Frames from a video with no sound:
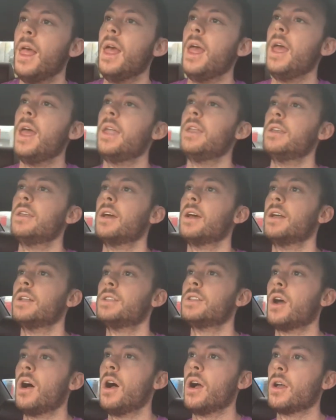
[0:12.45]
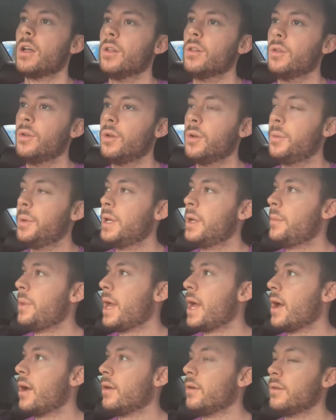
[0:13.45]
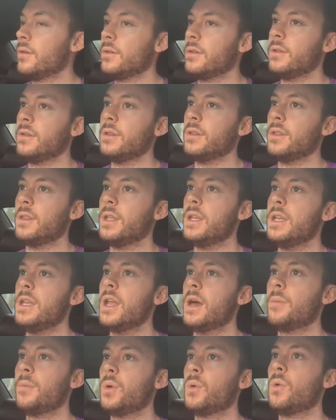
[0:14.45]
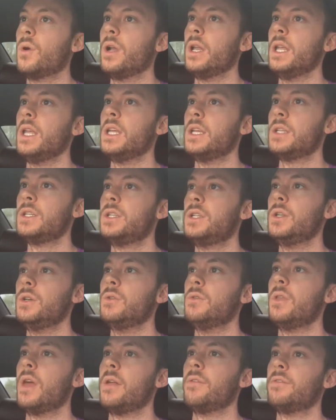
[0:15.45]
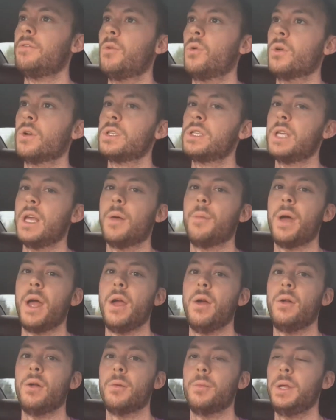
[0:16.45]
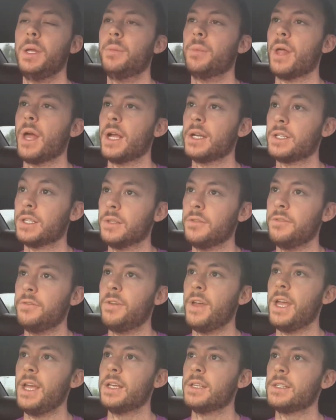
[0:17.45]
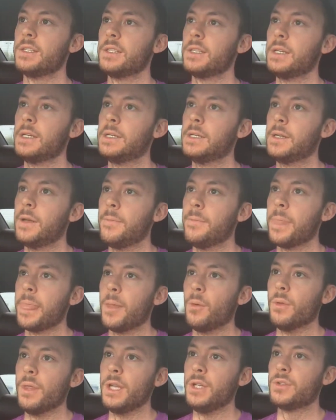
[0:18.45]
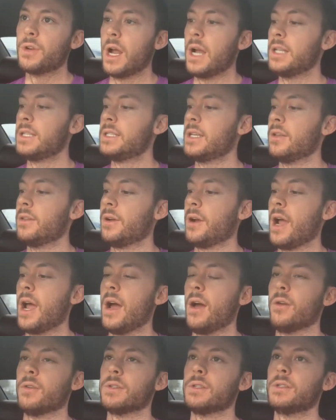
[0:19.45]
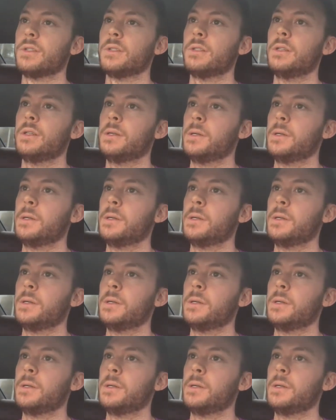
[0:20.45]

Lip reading: and talk a little bit about the number one issue that for sale by owner people actually face when they try to sell their house.